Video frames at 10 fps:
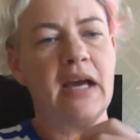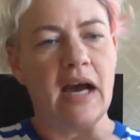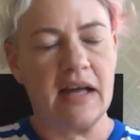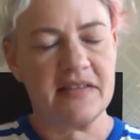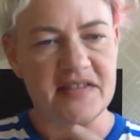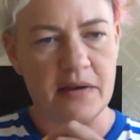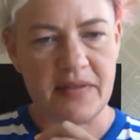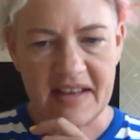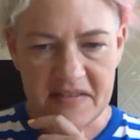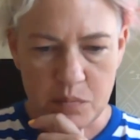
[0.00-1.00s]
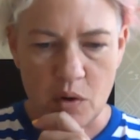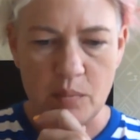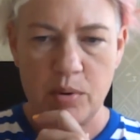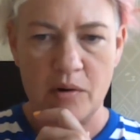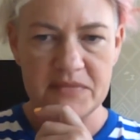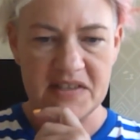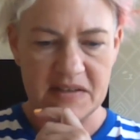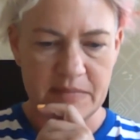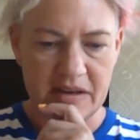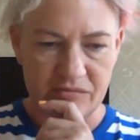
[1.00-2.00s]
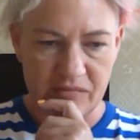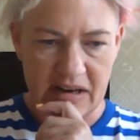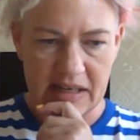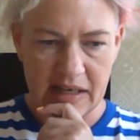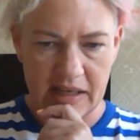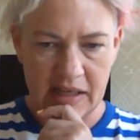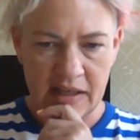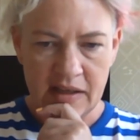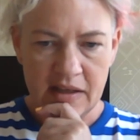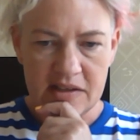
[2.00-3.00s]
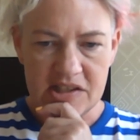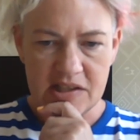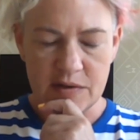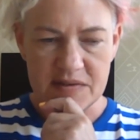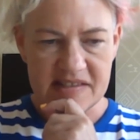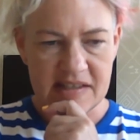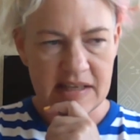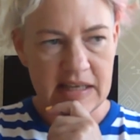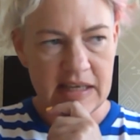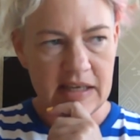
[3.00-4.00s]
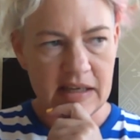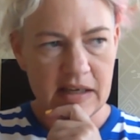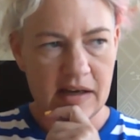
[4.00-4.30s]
And so that's what prompted me really to see.